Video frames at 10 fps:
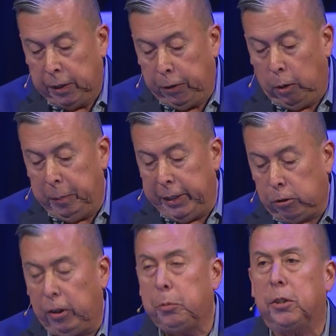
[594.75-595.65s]
There are many
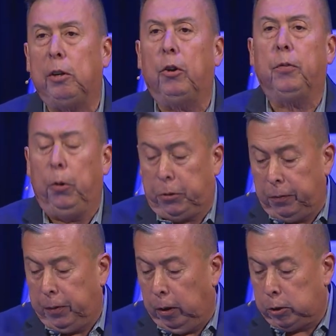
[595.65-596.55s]
scriptures that refer to
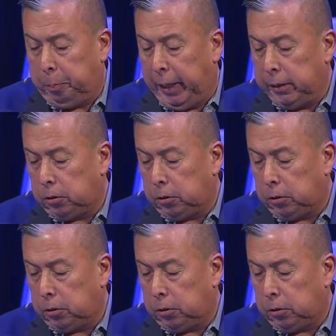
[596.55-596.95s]
folks being